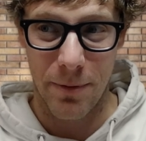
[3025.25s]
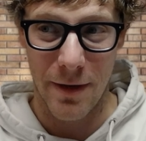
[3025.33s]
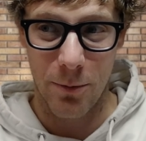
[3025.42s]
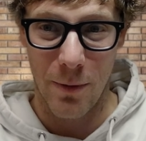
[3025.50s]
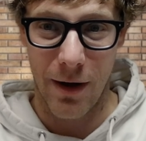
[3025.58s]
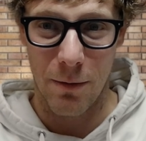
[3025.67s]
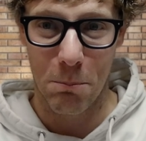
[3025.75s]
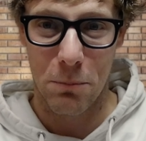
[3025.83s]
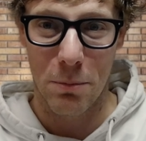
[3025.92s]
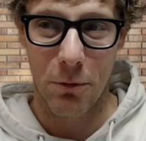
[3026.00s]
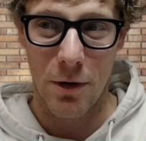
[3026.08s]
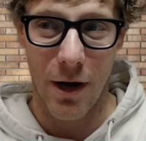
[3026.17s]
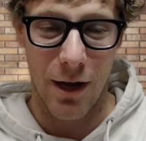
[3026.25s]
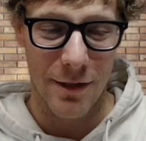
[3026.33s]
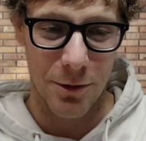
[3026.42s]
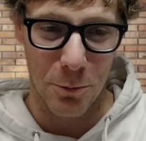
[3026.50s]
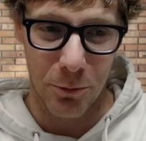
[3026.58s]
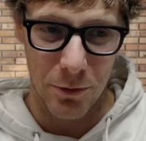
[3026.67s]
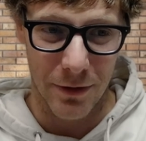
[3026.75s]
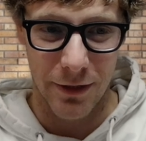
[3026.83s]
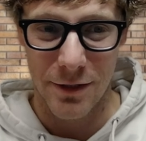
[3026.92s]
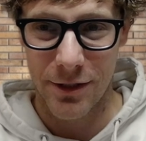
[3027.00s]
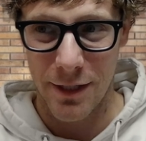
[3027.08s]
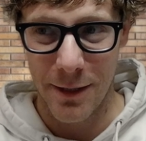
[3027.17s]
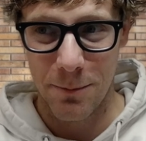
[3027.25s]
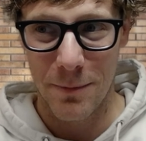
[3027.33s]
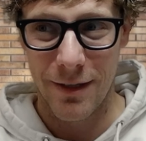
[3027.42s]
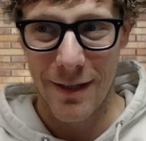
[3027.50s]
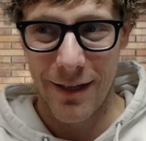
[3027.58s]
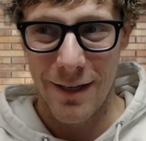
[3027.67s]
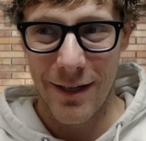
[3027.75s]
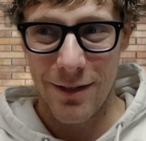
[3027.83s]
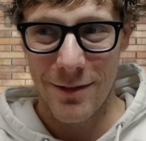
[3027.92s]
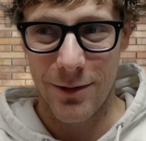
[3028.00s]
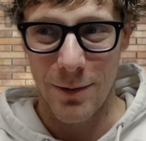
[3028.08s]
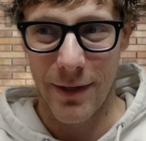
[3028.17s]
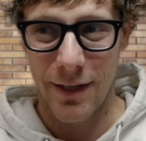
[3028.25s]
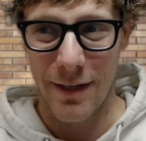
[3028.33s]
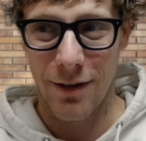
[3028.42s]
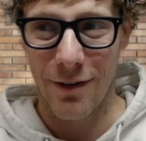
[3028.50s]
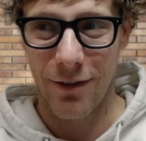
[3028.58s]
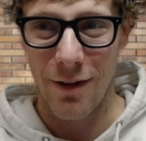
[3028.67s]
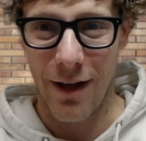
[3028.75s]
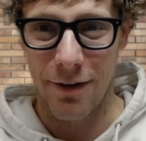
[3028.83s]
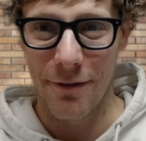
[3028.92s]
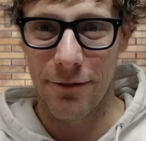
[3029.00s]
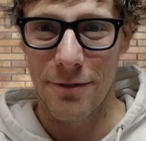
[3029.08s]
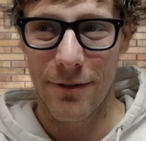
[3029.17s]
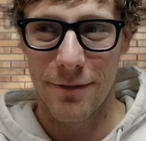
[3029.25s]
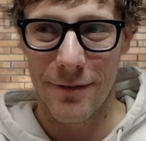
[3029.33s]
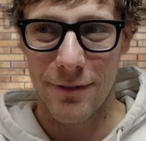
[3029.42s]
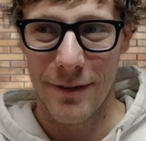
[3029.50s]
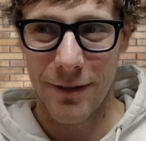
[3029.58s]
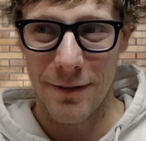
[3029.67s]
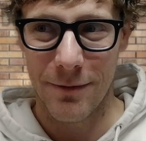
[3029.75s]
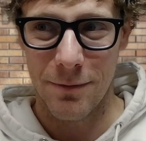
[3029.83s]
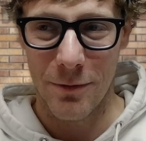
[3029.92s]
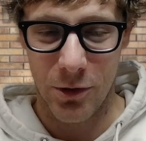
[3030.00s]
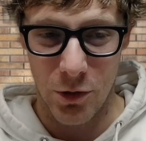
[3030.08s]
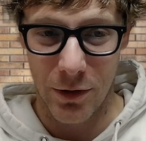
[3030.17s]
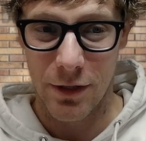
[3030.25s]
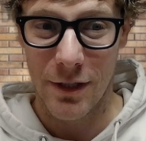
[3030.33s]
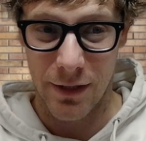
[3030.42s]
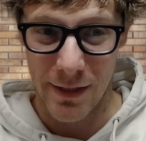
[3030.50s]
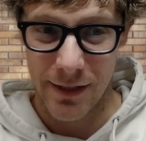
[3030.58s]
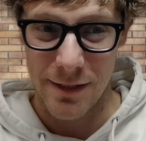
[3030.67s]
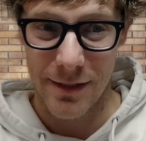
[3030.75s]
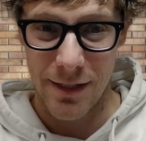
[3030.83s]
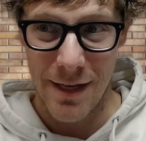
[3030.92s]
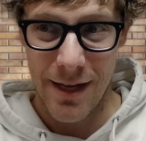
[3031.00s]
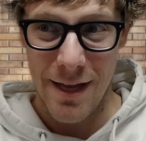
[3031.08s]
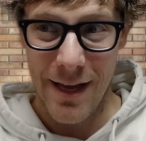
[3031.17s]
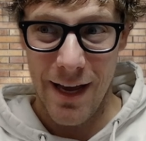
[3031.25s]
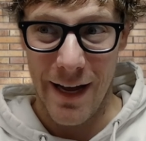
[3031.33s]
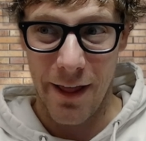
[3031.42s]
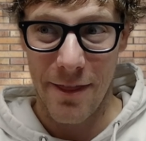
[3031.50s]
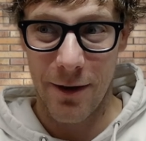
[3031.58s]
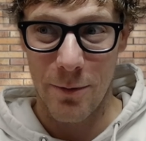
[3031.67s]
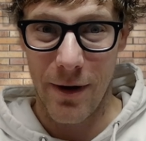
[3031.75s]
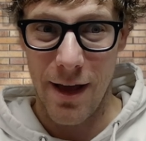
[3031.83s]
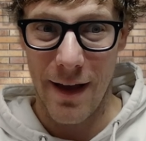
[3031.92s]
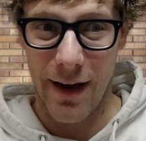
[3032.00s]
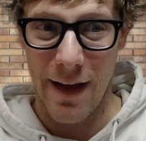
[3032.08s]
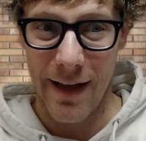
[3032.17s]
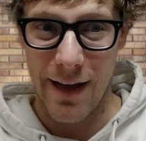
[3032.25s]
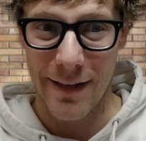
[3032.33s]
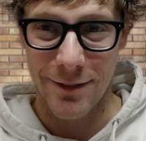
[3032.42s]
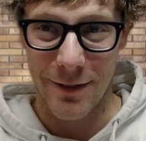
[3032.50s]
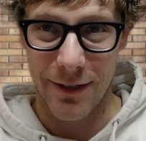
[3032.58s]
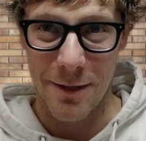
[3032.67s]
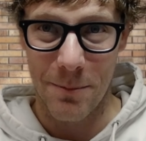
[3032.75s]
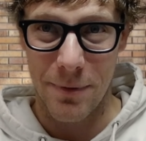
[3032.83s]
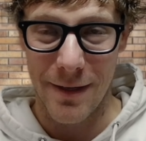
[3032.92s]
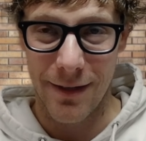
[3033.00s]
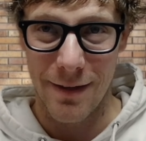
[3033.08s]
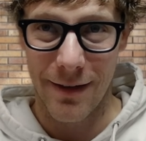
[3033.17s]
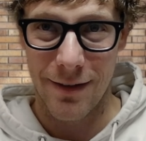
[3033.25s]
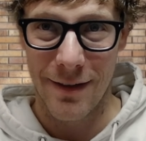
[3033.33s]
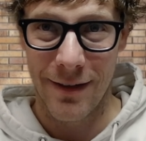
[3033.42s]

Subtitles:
in while costs are really cheap to get a lot of good clicks. I think what AI ads are going to be,